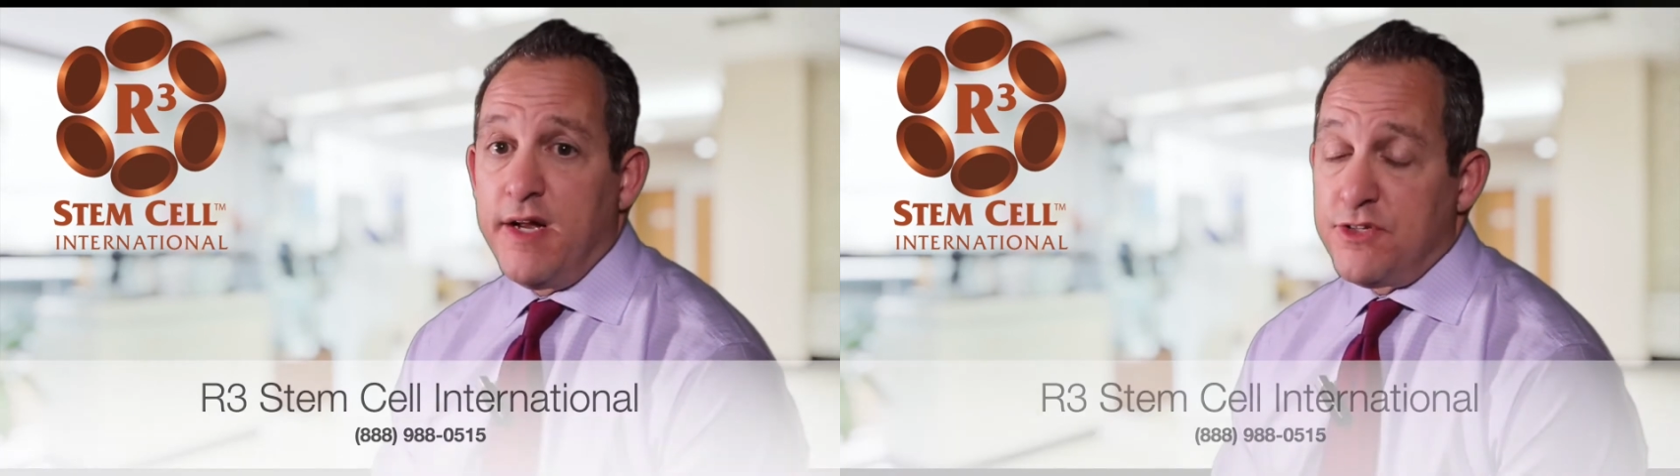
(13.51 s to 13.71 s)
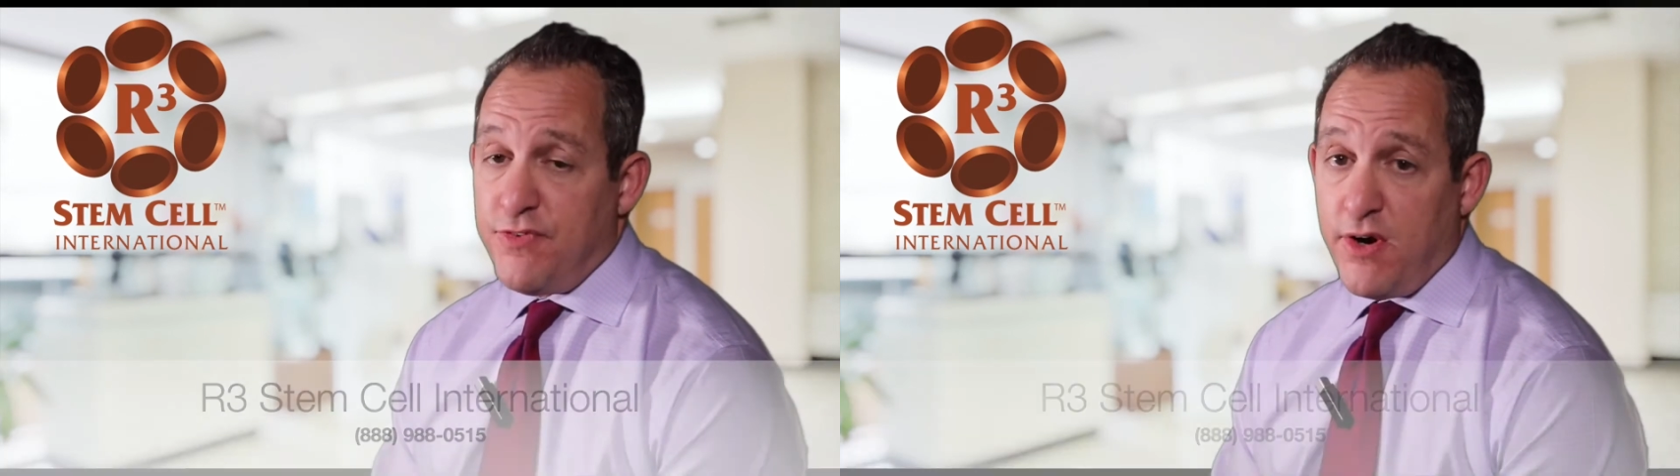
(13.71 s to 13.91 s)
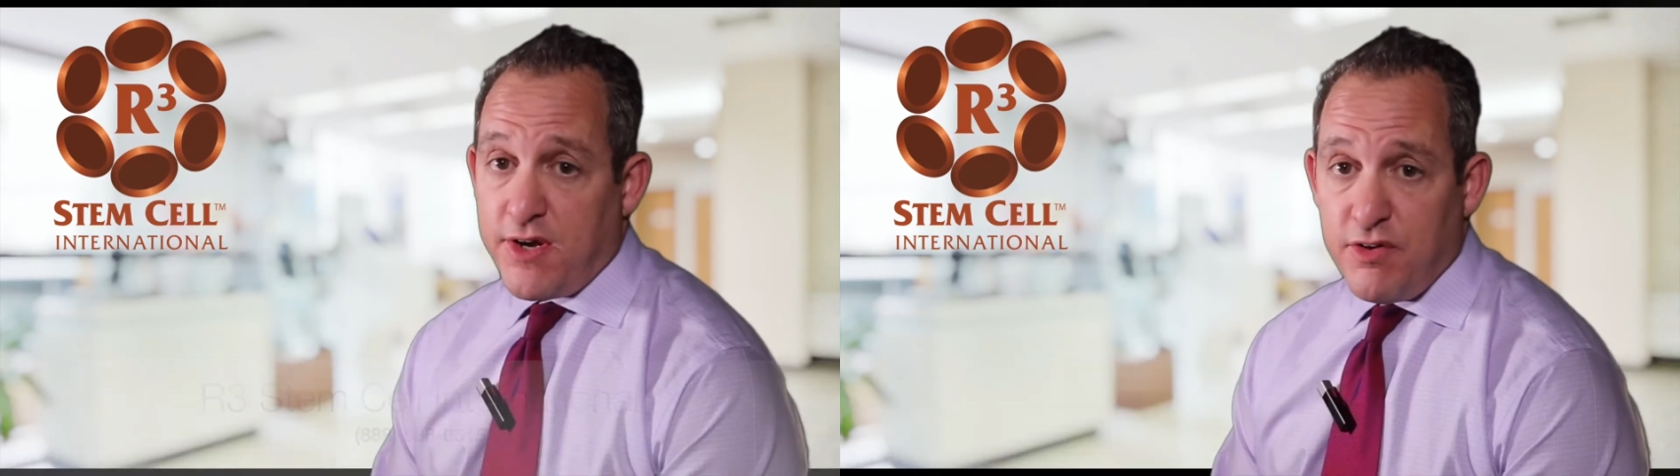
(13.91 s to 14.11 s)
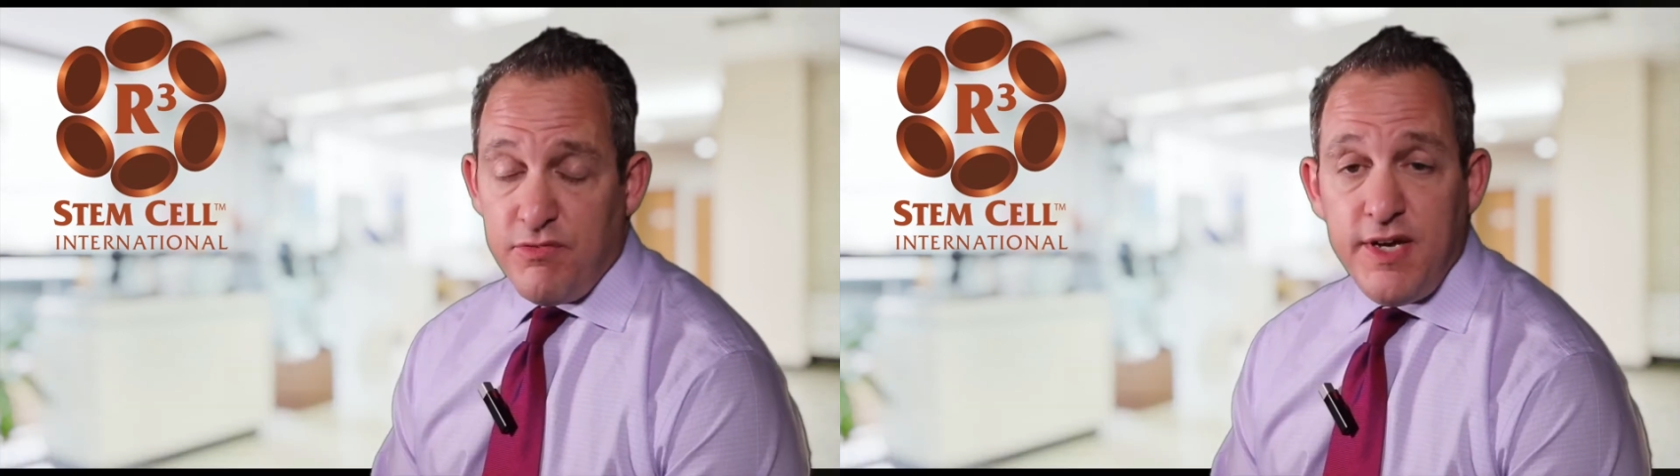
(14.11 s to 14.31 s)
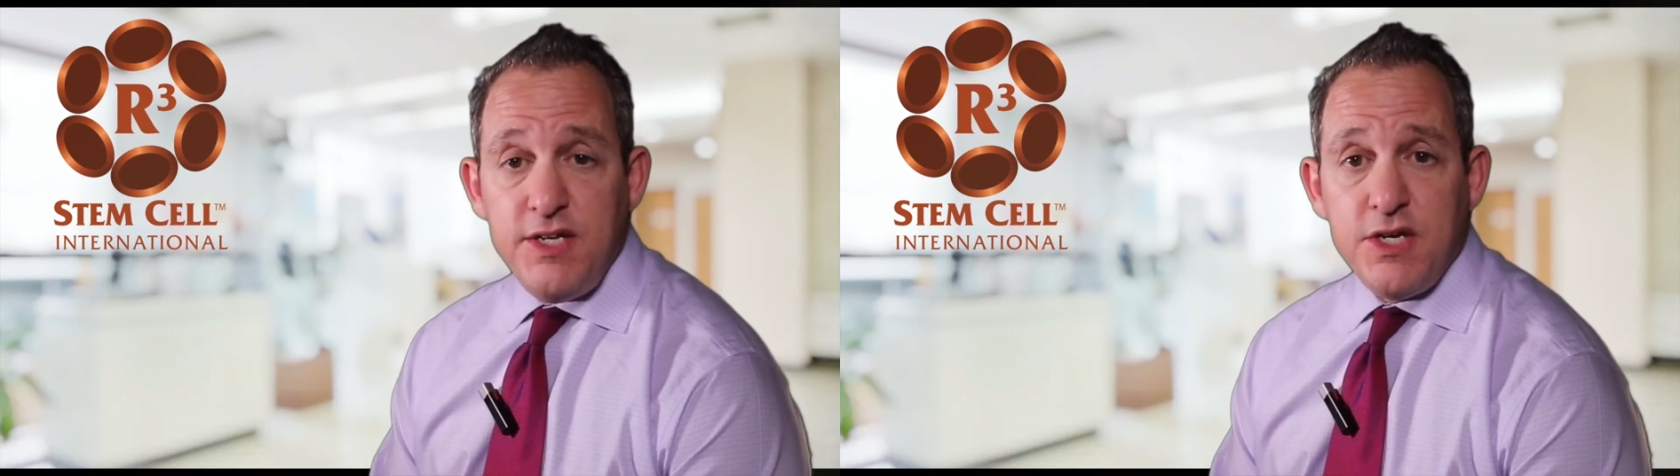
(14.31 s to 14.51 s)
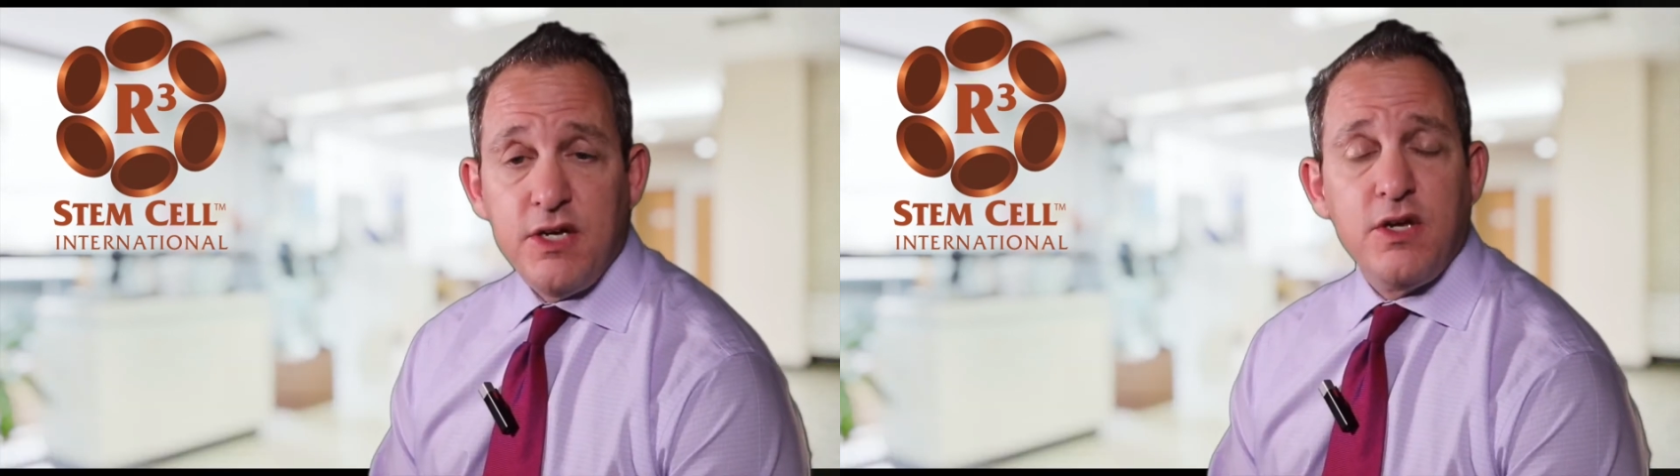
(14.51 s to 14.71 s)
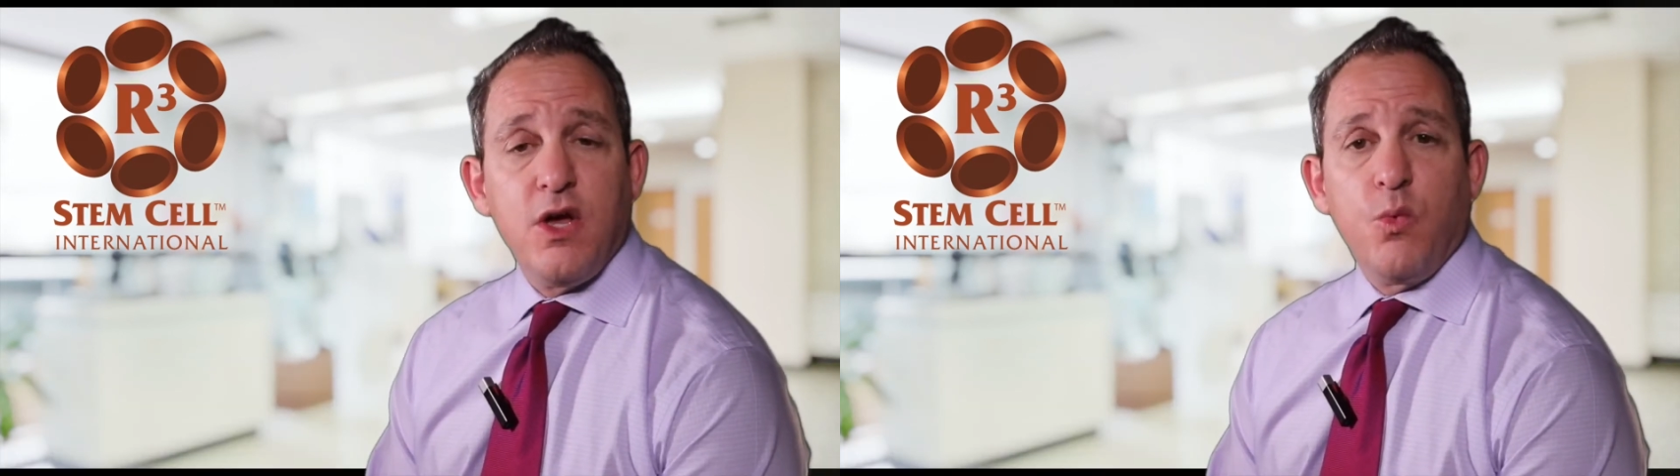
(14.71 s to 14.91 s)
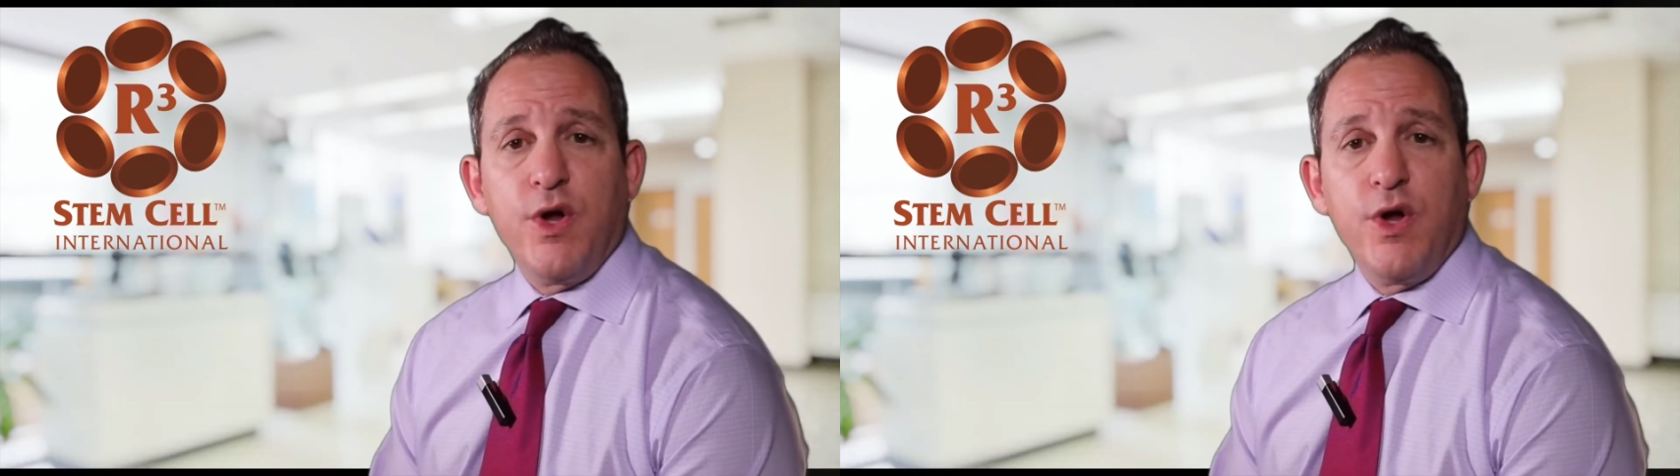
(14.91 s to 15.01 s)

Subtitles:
It's very convenient.